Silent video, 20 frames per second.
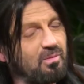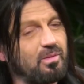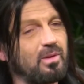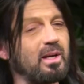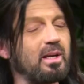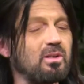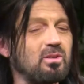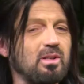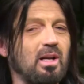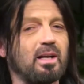
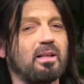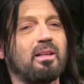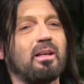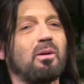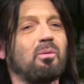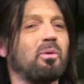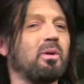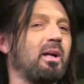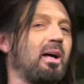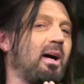Things like
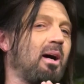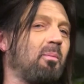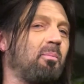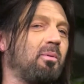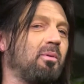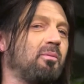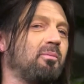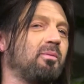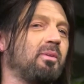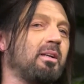that would
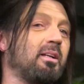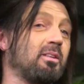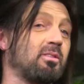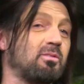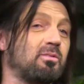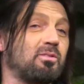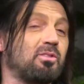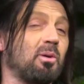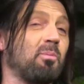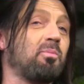happen. And
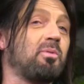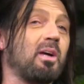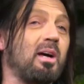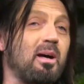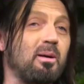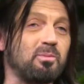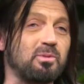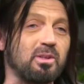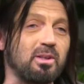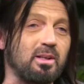it's
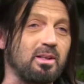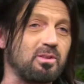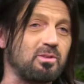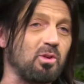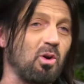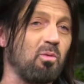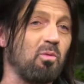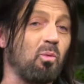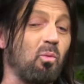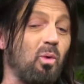sometimes it
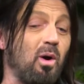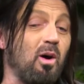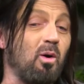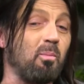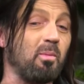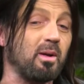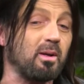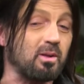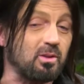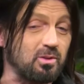gets
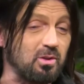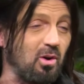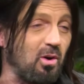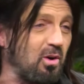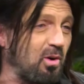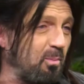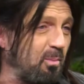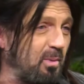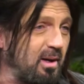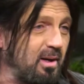overwhelming to
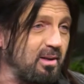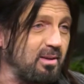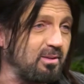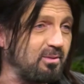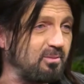talk about